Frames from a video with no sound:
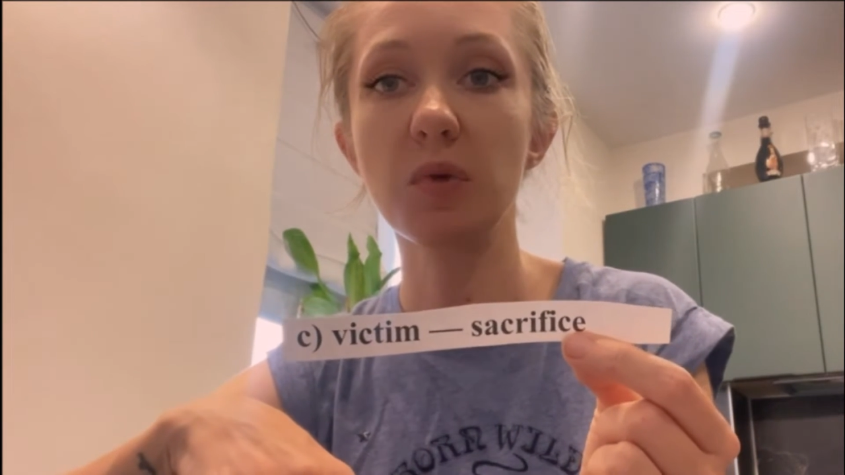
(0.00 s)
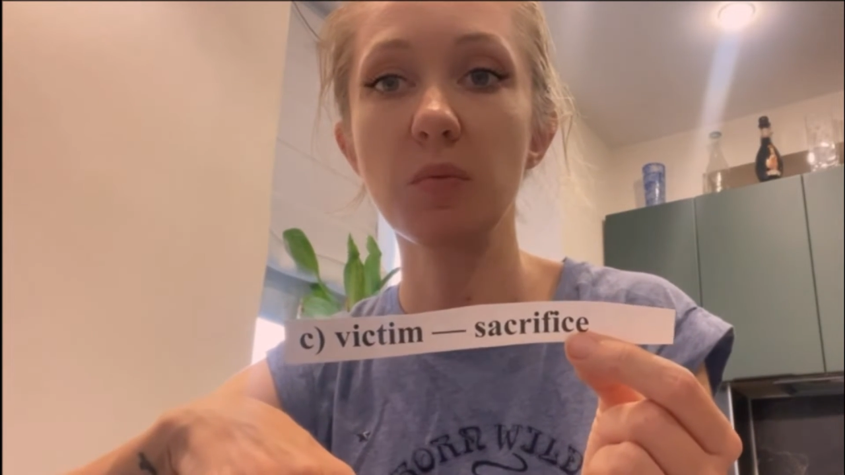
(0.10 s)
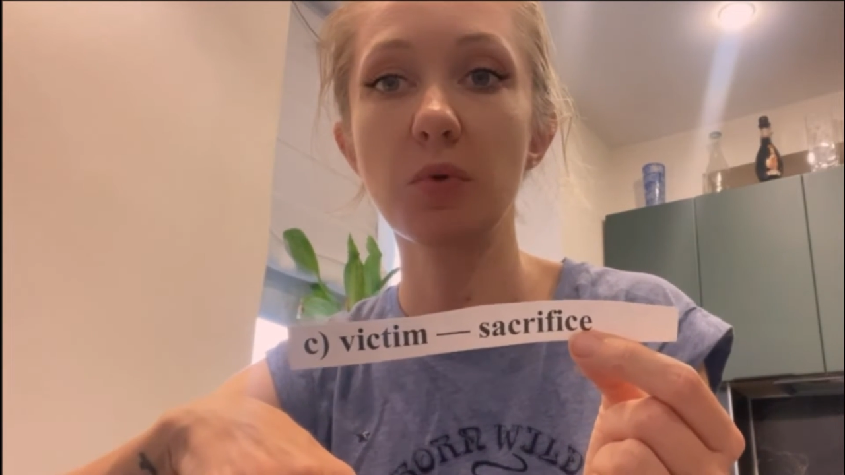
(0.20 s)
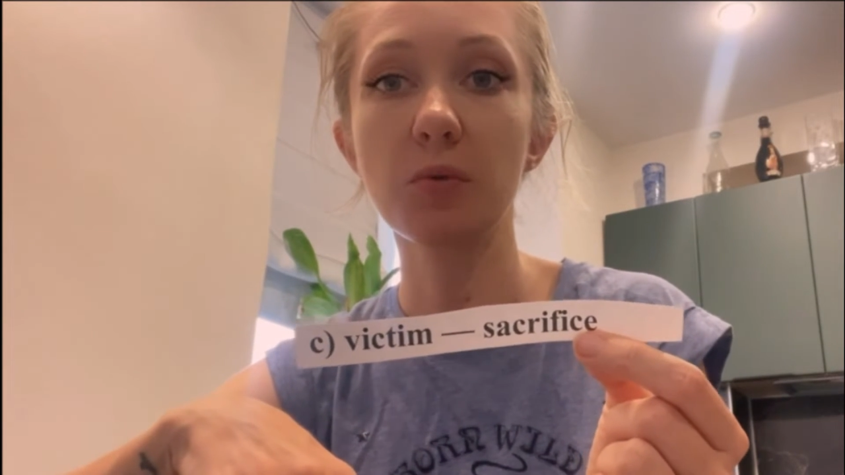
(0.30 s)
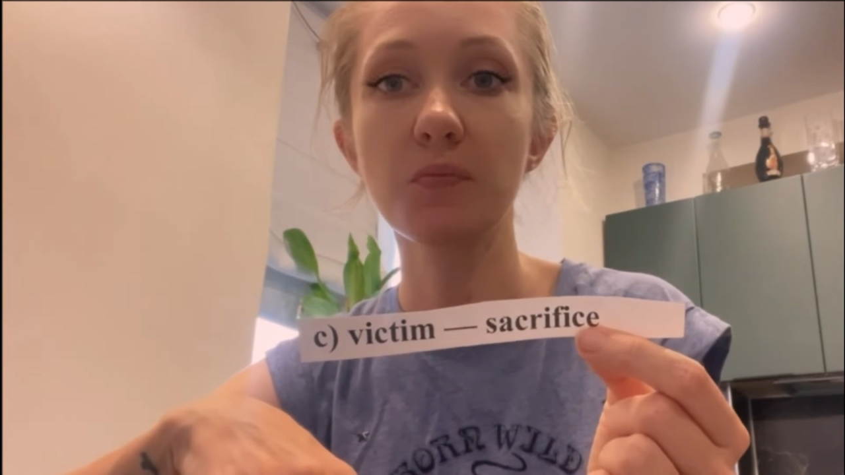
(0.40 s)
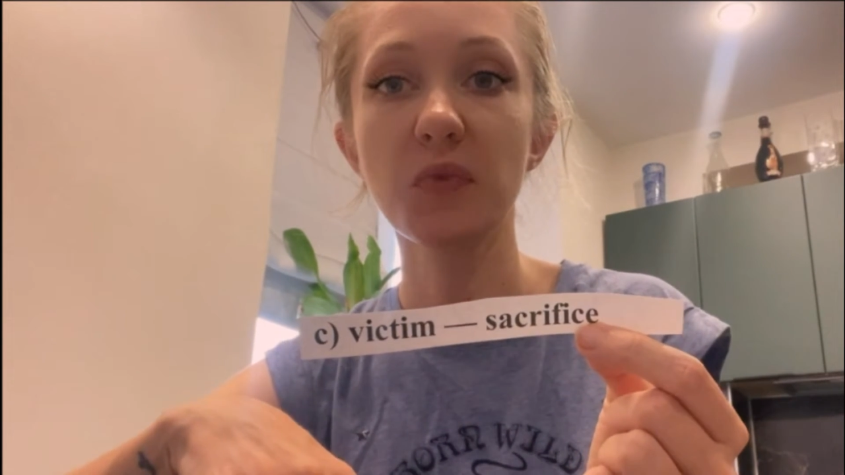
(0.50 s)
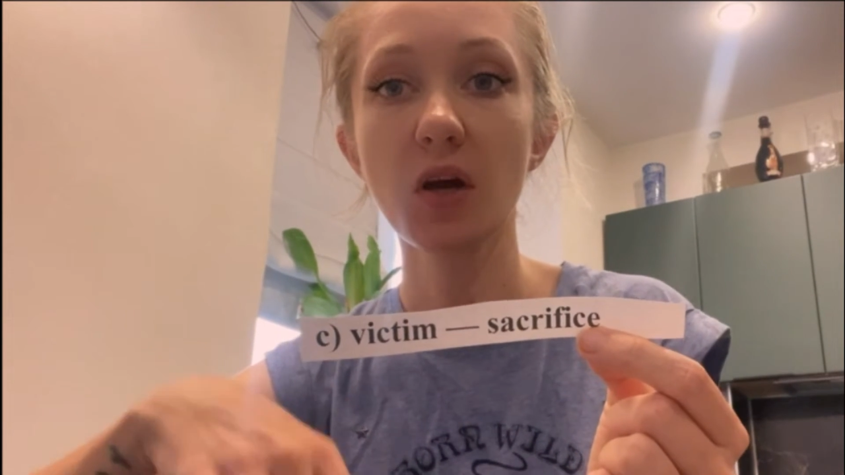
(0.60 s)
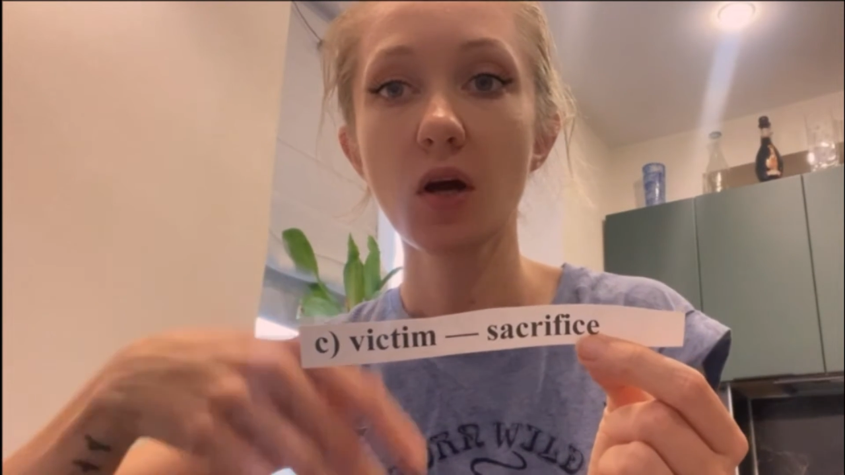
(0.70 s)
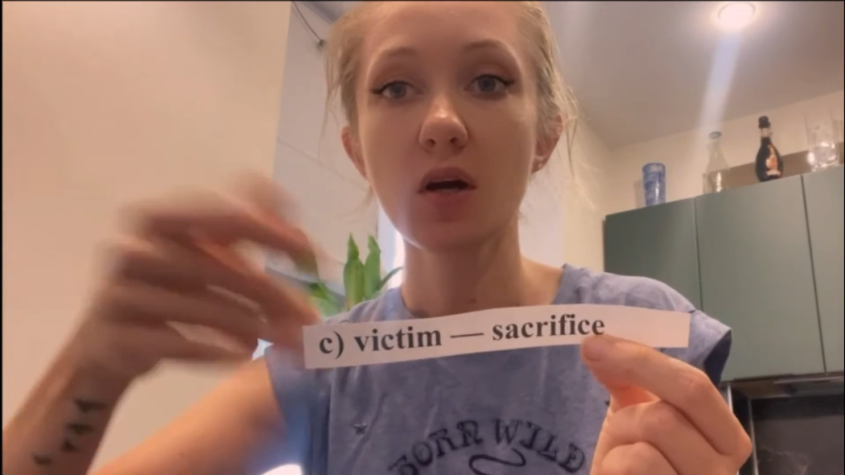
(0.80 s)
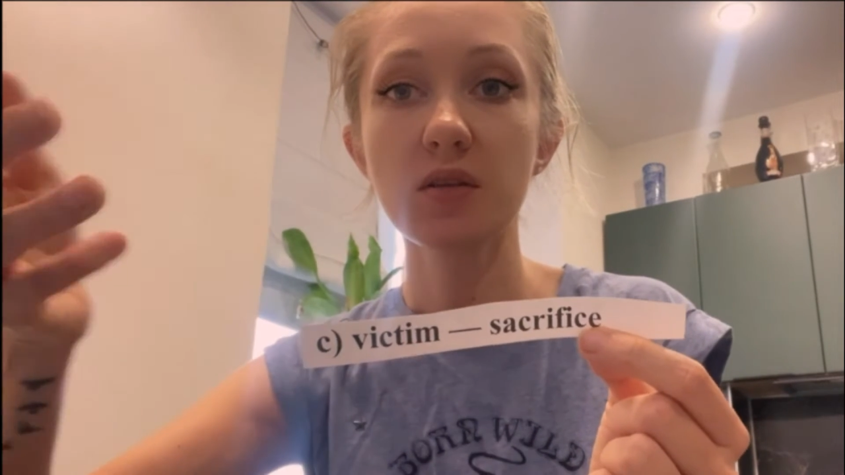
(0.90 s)
people.
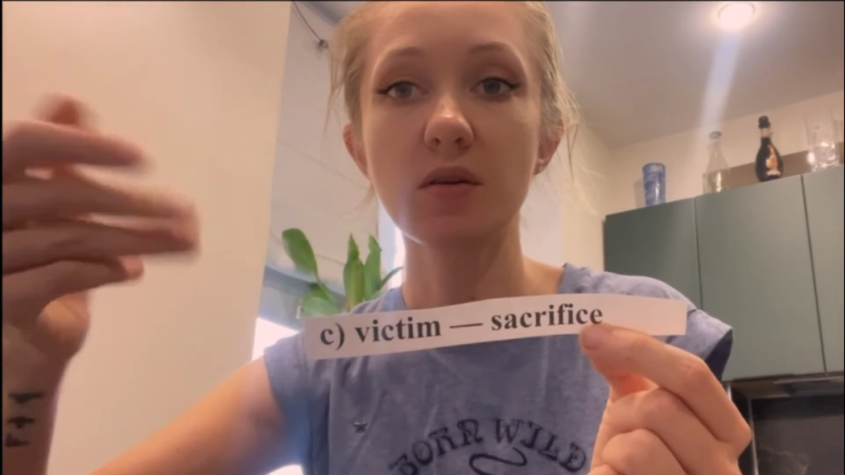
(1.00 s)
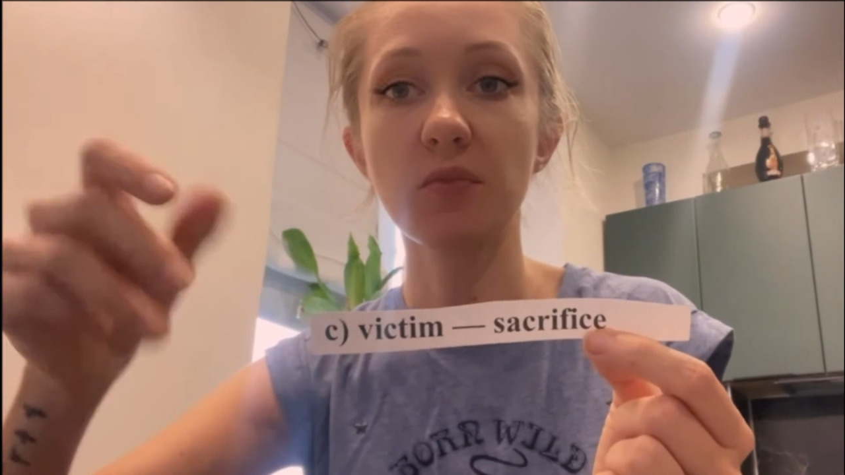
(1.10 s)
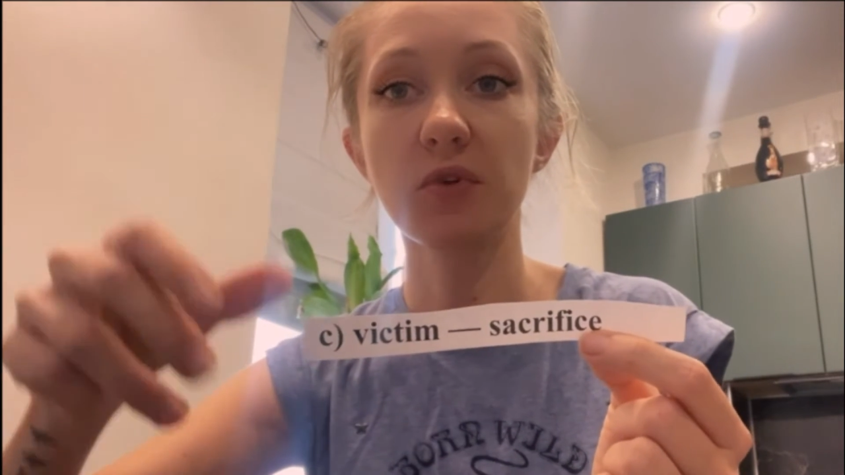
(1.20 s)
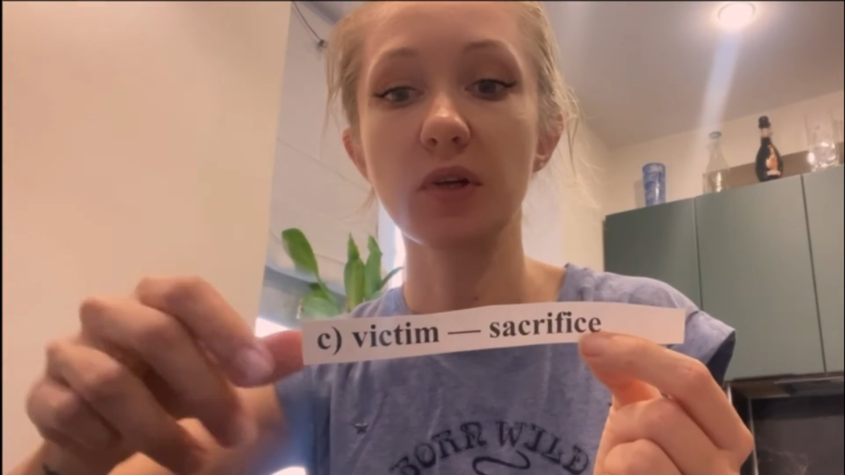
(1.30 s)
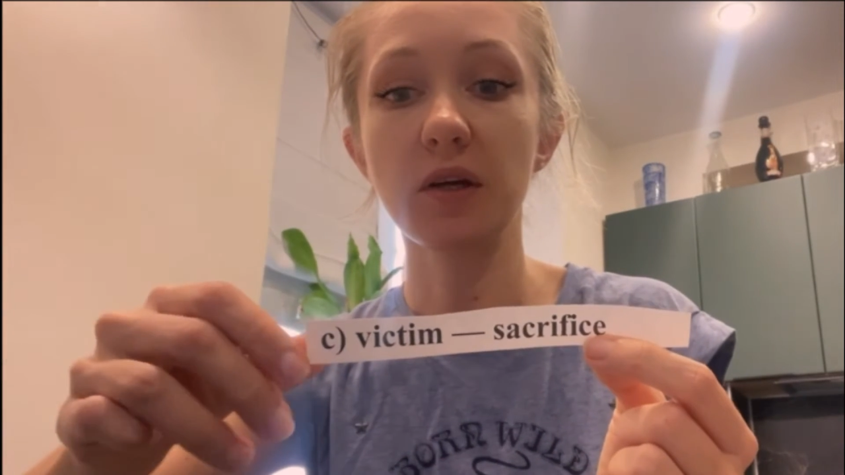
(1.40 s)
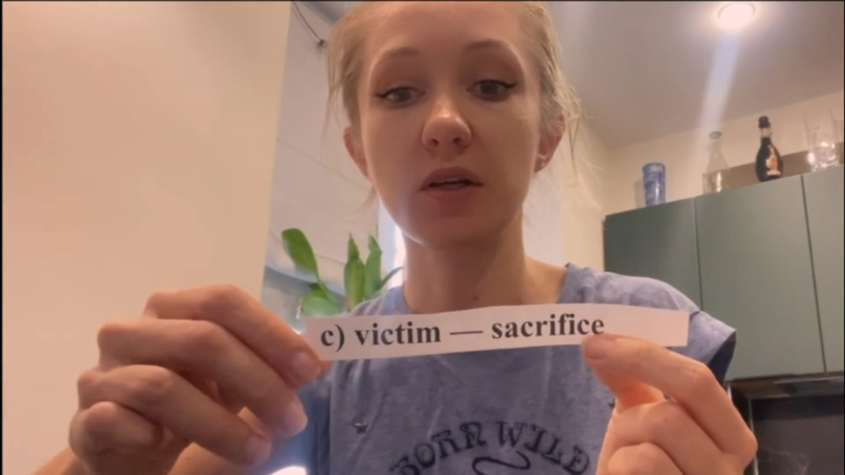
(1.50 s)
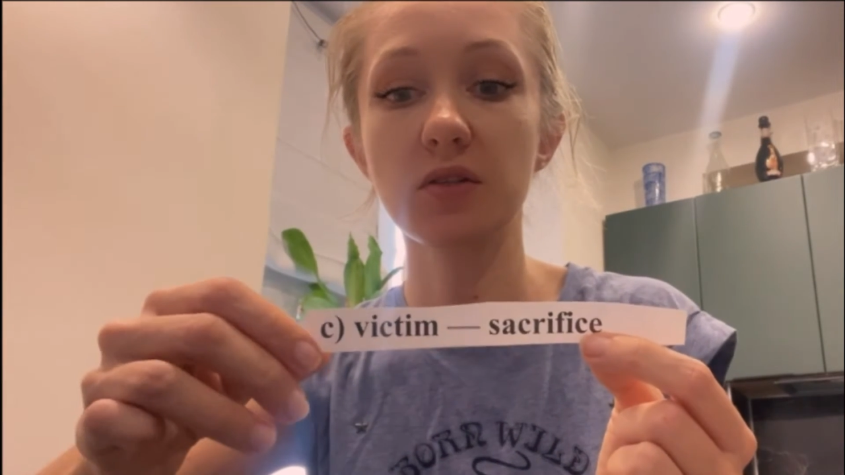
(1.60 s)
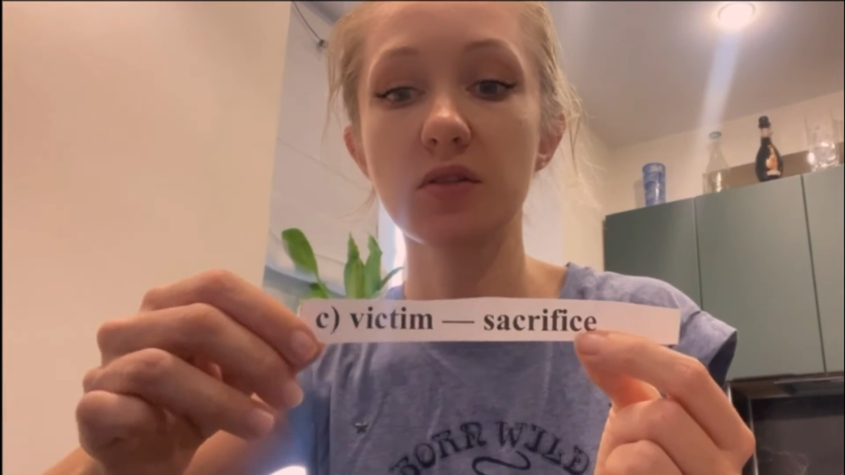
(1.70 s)
Something like it.